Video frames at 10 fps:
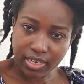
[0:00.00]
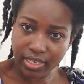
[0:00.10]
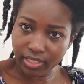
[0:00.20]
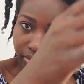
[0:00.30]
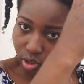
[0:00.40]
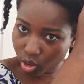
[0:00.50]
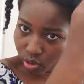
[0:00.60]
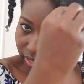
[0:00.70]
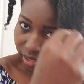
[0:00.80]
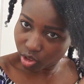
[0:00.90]
kind of
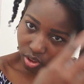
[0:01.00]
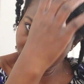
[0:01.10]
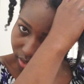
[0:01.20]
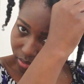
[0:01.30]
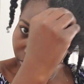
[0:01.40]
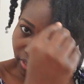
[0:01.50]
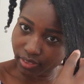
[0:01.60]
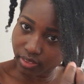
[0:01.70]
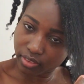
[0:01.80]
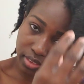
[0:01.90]
stretched. I didn't want
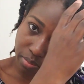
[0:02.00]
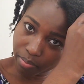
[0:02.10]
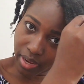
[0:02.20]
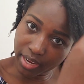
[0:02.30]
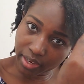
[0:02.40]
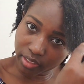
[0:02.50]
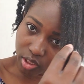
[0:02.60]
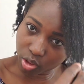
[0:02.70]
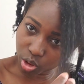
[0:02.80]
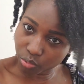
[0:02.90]
my hair
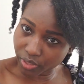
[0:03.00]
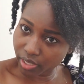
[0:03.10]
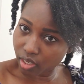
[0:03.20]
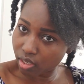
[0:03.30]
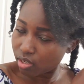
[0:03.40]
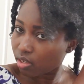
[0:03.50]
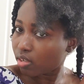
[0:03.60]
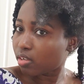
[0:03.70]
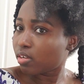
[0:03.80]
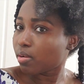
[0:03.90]
to shrink
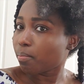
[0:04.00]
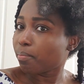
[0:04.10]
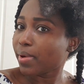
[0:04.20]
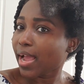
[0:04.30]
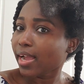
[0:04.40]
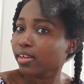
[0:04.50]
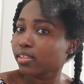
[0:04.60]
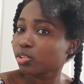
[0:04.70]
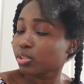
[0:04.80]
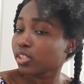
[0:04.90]
back.
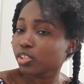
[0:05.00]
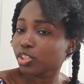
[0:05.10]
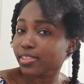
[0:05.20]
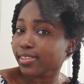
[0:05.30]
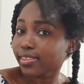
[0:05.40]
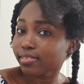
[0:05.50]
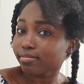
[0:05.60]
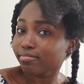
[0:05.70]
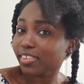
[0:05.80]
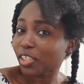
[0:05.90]
Shrinkage is good,
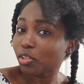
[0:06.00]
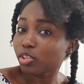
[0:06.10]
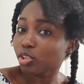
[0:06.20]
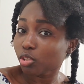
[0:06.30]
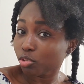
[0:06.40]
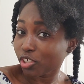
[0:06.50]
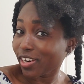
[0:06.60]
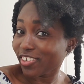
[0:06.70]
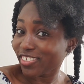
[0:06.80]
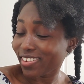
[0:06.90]
you know, just shows your
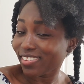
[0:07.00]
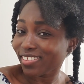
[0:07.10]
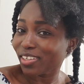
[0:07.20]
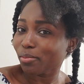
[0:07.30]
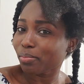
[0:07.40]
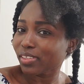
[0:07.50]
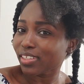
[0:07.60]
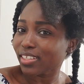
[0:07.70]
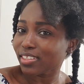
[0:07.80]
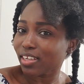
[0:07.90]
hair is healthy, but
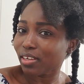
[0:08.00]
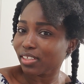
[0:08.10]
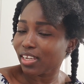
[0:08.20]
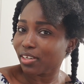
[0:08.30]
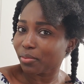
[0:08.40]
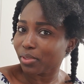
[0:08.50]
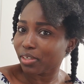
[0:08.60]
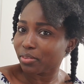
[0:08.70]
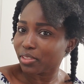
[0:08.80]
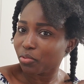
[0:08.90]
that's not kind of what
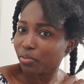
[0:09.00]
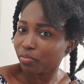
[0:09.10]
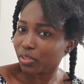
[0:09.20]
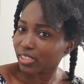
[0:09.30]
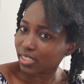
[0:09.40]
I was going for